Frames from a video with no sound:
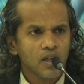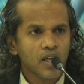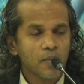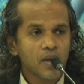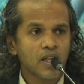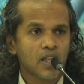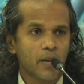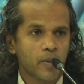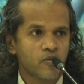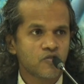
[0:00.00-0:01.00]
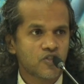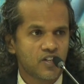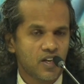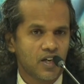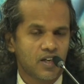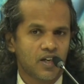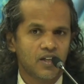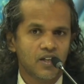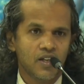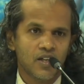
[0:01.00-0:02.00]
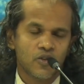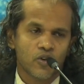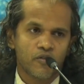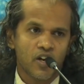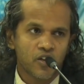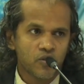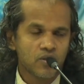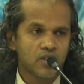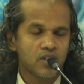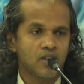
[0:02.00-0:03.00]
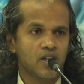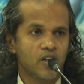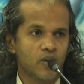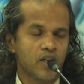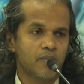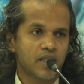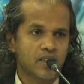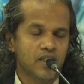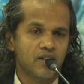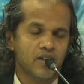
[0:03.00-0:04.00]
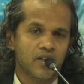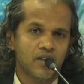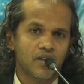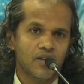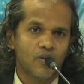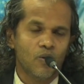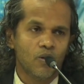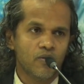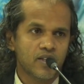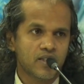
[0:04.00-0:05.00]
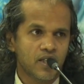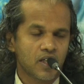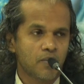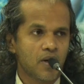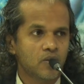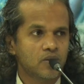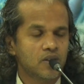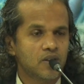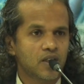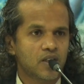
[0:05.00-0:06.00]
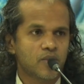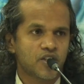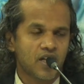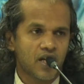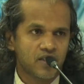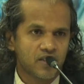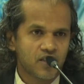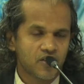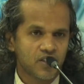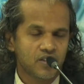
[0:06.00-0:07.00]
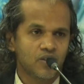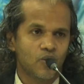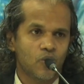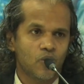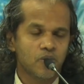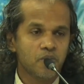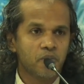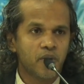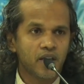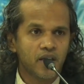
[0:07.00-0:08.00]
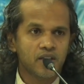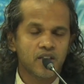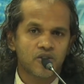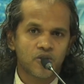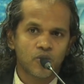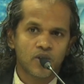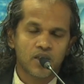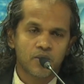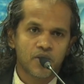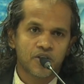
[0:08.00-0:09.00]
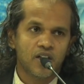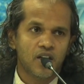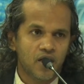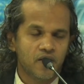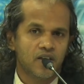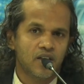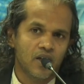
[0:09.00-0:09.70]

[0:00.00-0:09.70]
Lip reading: chemical coming from Sri Lanka. So if you are using a unique material, always think about the commercialization or bringing this to a commercial level.